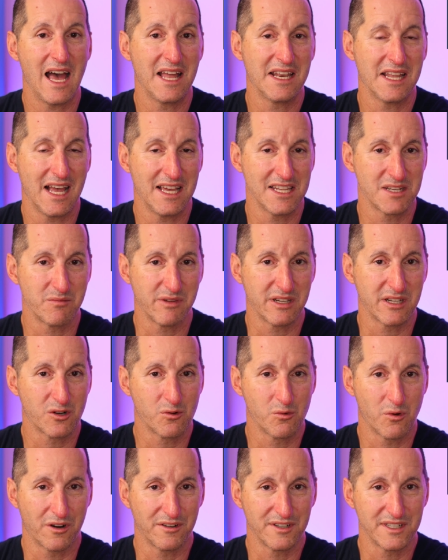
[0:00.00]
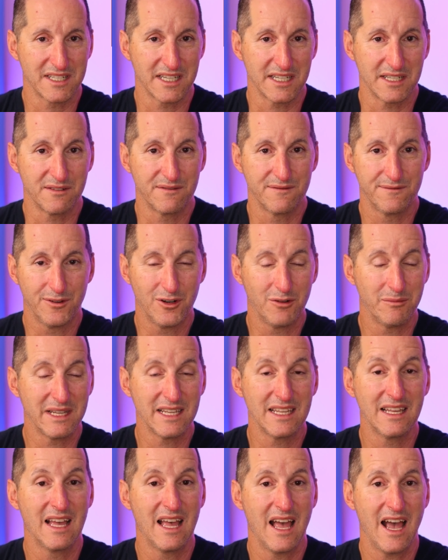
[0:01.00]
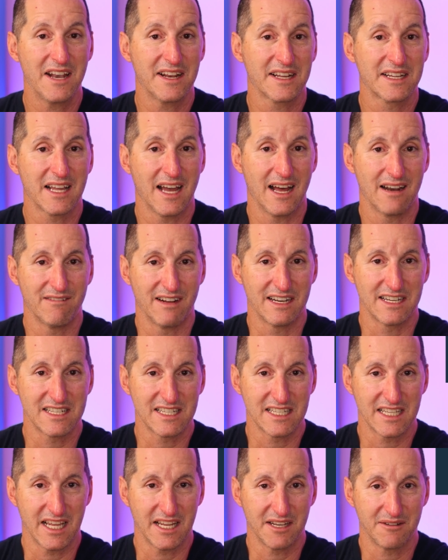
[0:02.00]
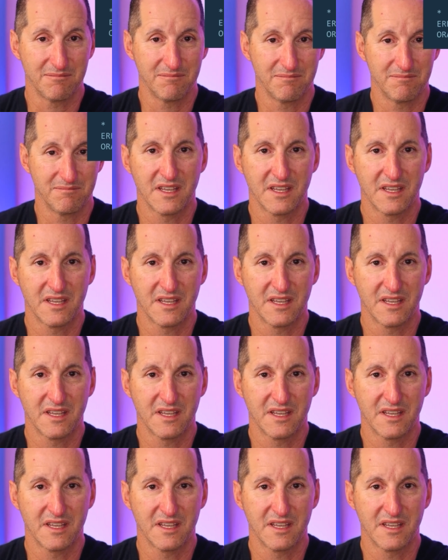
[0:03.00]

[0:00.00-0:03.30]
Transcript: and it has been quarantined for me and I can't run it again.